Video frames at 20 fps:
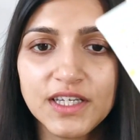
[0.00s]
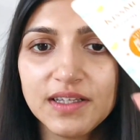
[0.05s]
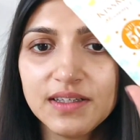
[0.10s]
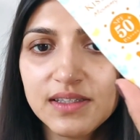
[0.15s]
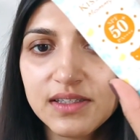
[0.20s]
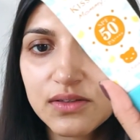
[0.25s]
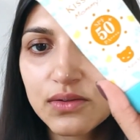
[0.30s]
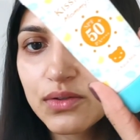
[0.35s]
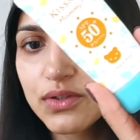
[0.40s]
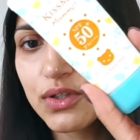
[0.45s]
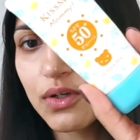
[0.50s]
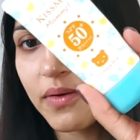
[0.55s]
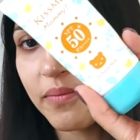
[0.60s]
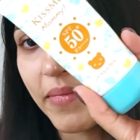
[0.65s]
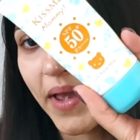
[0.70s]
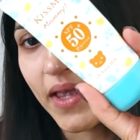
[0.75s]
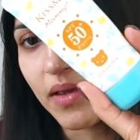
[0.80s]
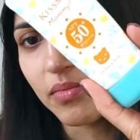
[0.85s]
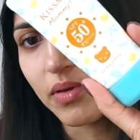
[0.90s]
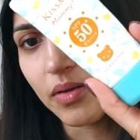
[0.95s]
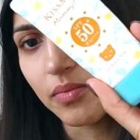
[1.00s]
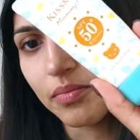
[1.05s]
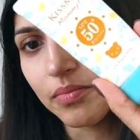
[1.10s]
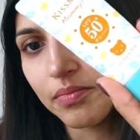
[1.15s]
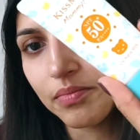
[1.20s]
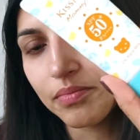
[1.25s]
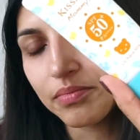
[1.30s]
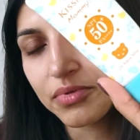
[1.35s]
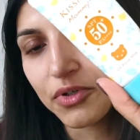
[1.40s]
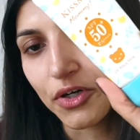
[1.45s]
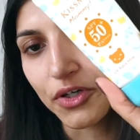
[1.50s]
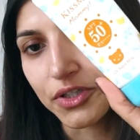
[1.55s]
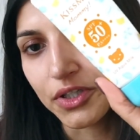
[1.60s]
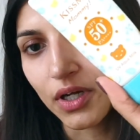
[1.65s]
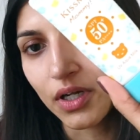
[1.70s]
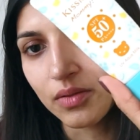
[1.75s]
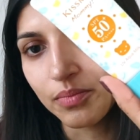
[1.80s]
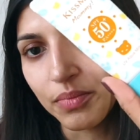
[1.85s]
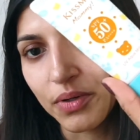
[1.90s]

This is also a baby product,